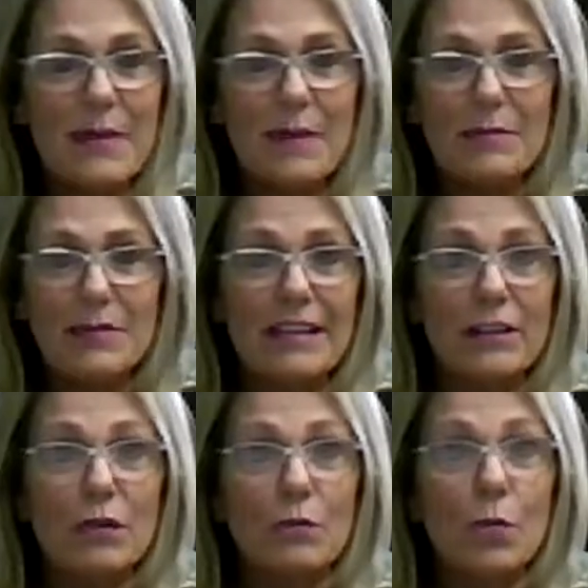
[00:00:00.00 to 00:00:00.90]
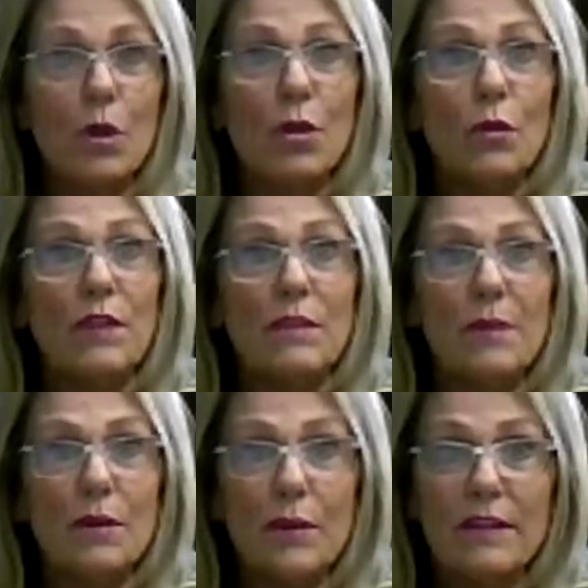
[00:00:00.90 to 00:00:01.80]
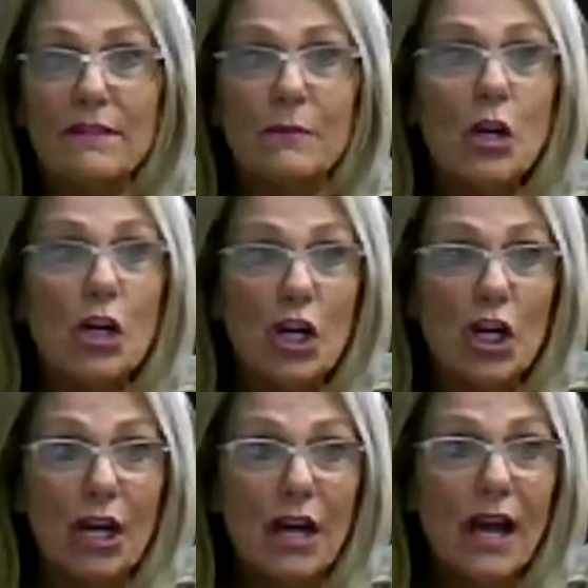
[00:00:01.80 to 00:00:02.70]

I would like go, whoa, get me away from her.